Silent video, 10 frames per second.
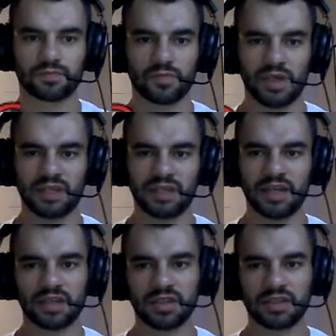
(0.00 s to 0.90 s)
and it's
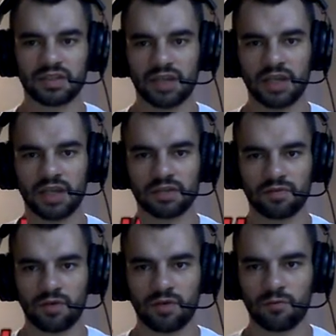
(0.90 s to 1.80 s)
actually the size of
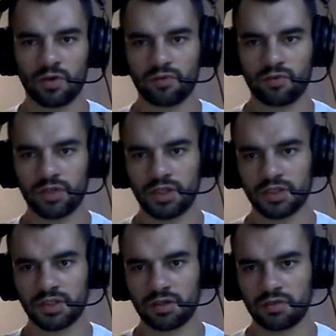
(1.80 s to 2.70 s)
what really needs to
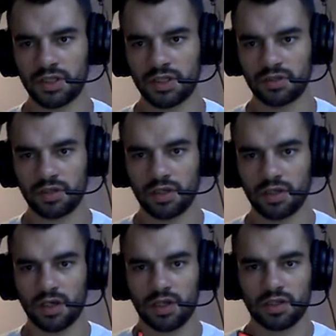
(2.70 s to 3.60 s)
go into it.
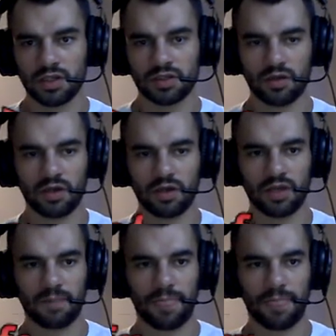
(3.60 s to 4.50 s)
So,
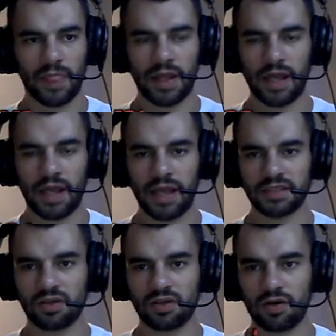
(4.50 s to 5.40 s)
like, as an
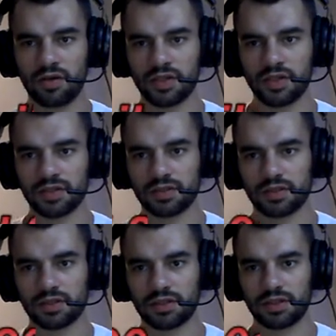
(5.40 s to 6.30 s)
artist,
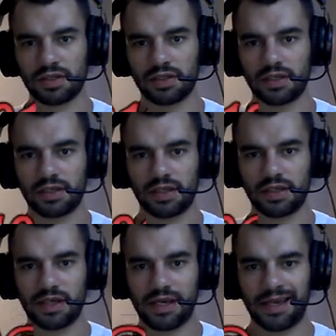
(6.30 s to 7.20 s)

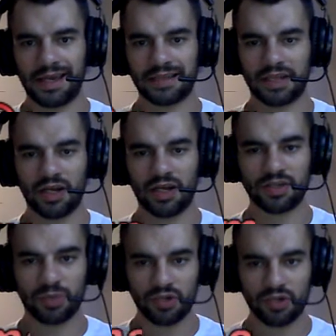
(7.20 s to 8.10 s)
as an
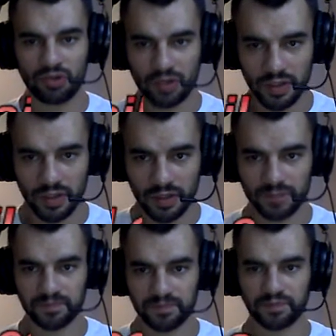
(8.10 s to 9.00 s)
entrepreneur,
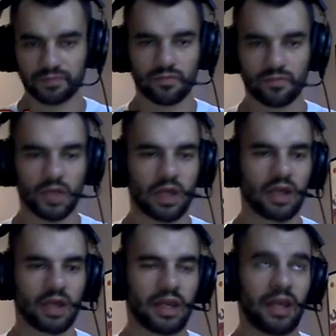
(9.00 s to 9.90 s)

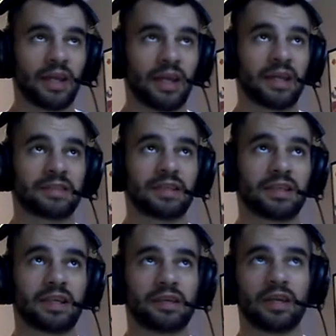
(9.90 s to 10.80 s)
as
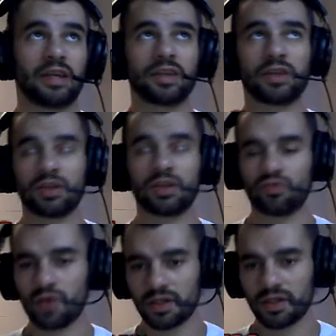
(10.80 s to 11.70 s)
anything you
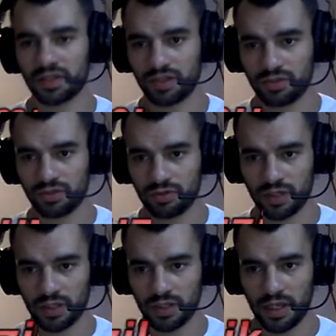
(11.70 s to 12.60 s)
want to do in
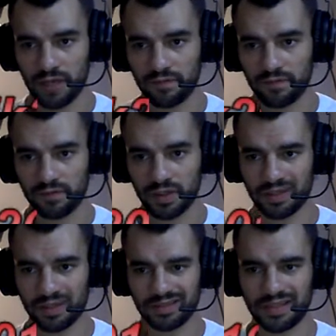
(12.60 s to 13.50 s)
life, look,
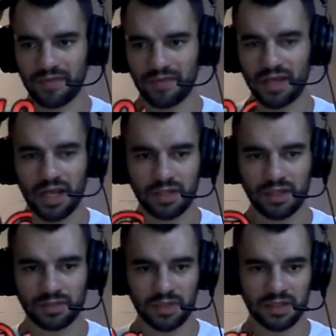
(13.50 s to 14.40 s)
$7,
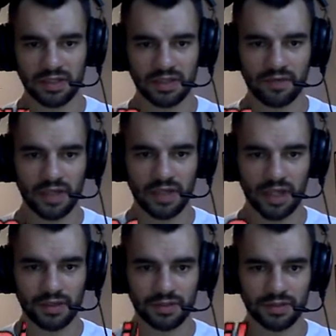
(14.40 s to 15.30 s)
man,
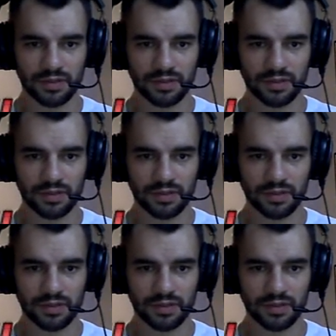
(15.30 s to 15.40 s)
$7.